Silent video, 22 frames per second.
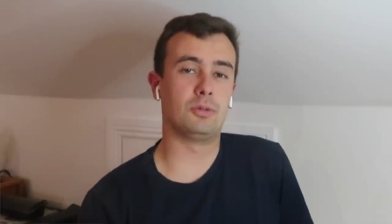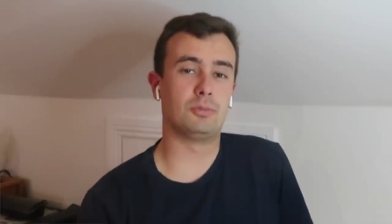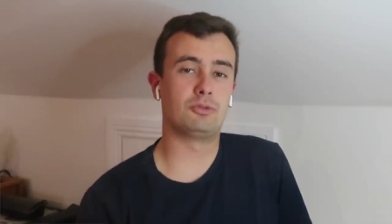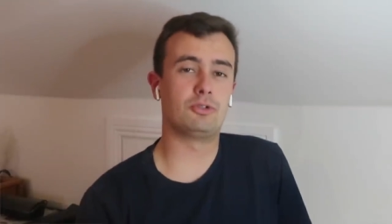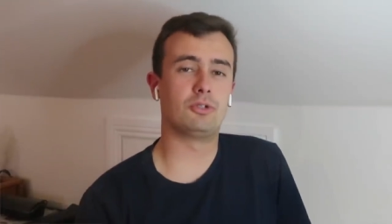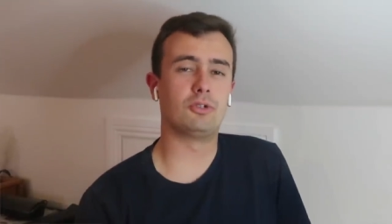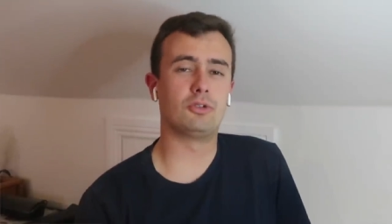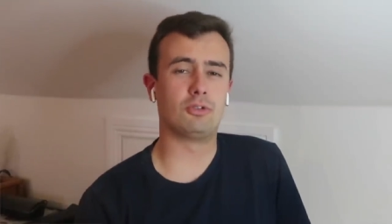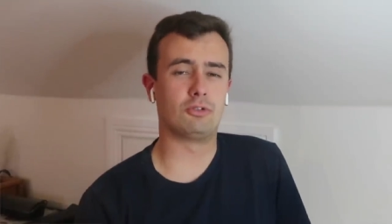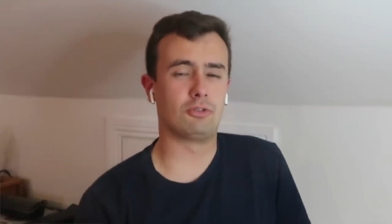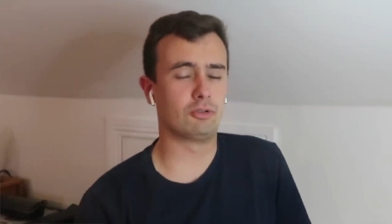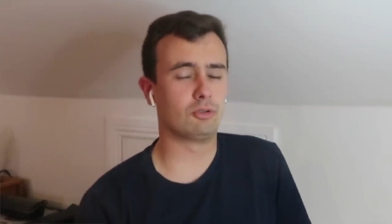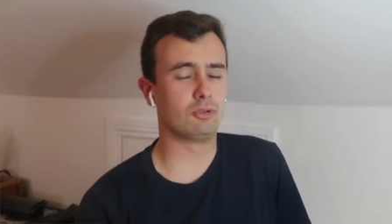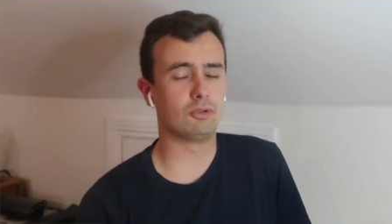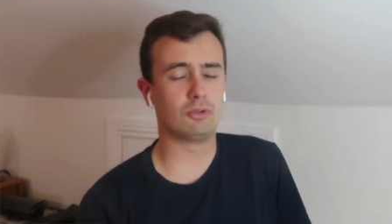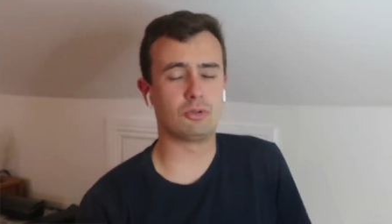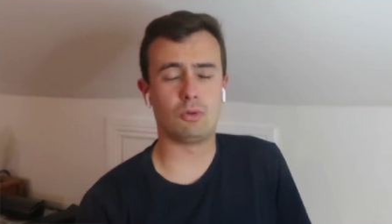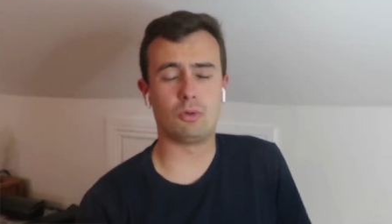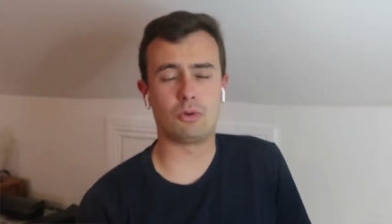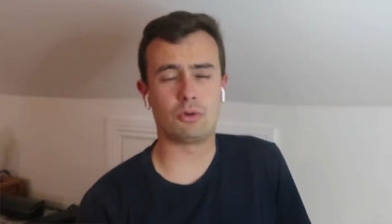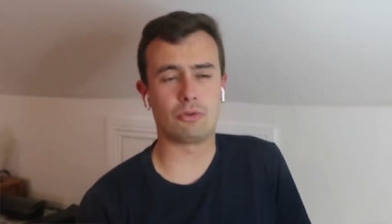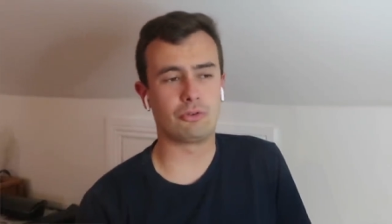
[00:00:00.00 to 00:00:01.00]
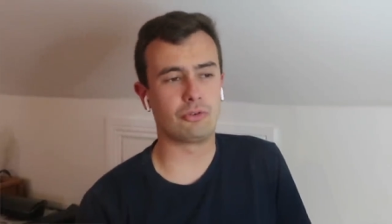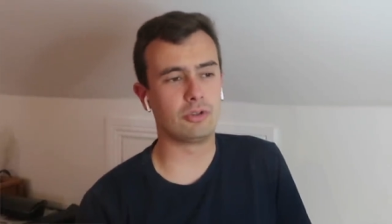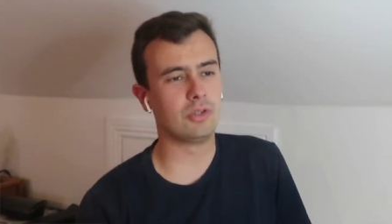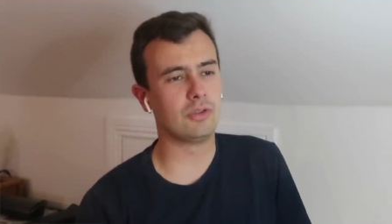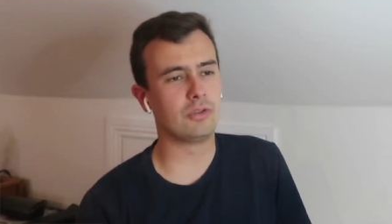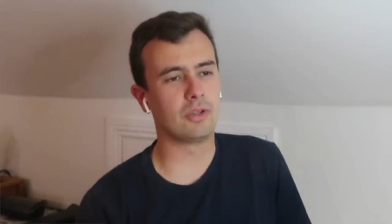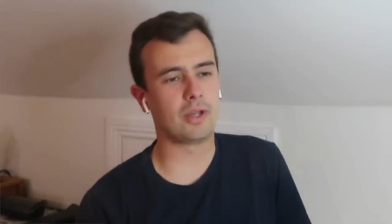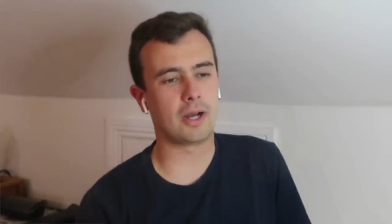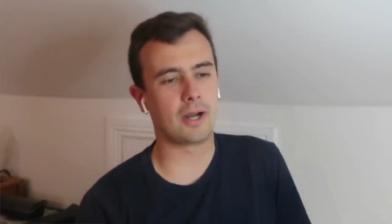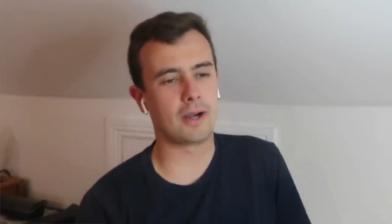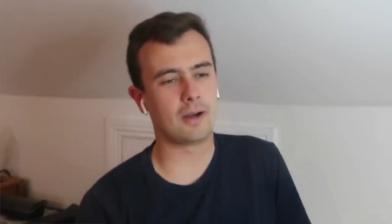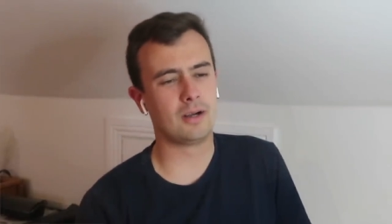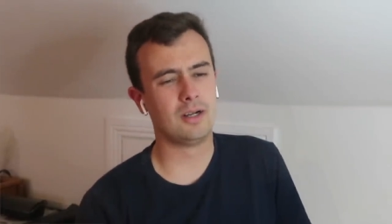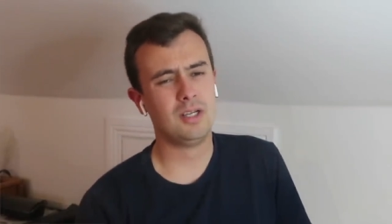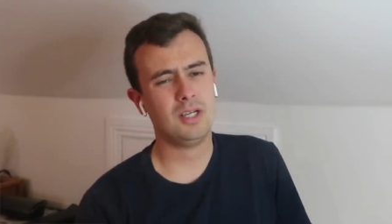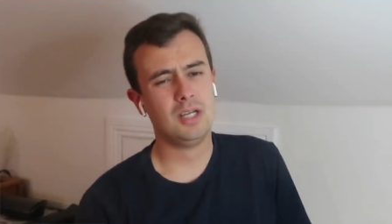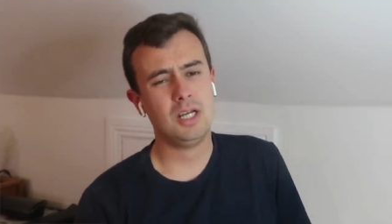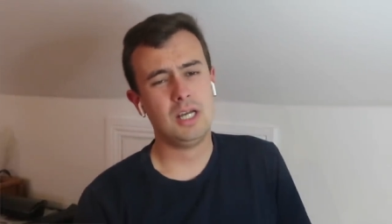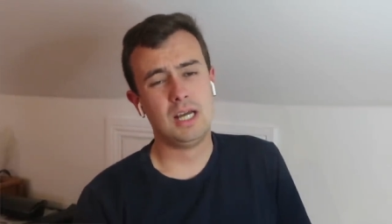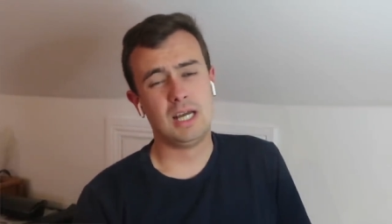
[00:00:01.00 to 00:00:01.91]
I'm sure there's a good horse in there.